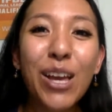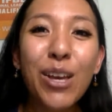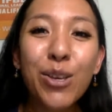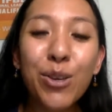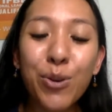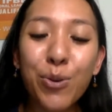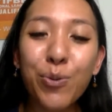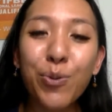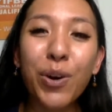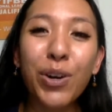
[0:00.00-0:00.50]

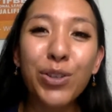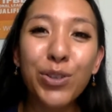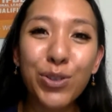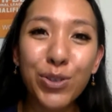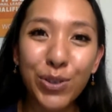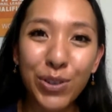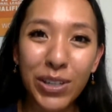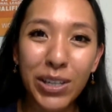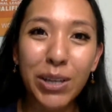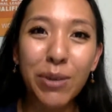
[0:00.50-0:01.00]
you want
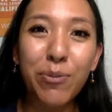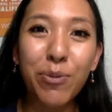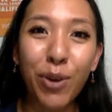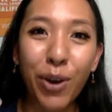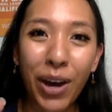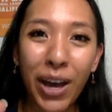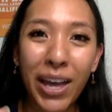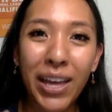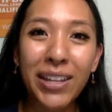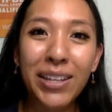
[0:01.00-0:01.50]
to keep
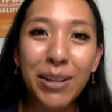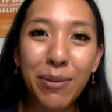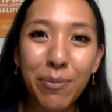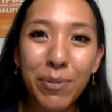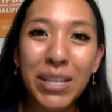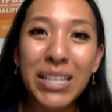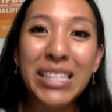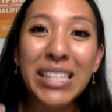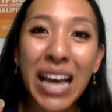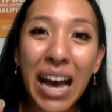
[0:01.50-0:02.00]
your
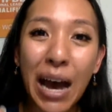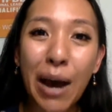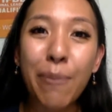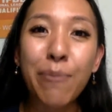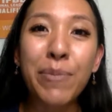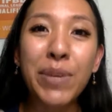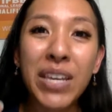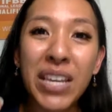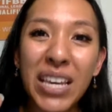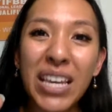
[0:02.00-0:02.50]
enemy's
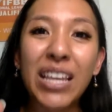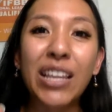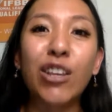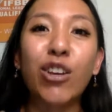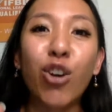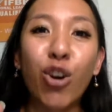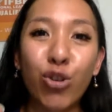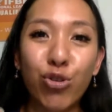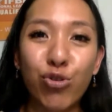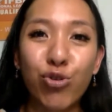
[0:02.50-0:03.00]
army in
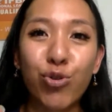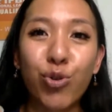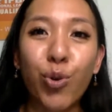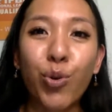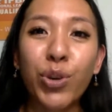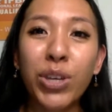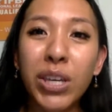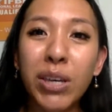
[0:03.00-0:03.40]
control,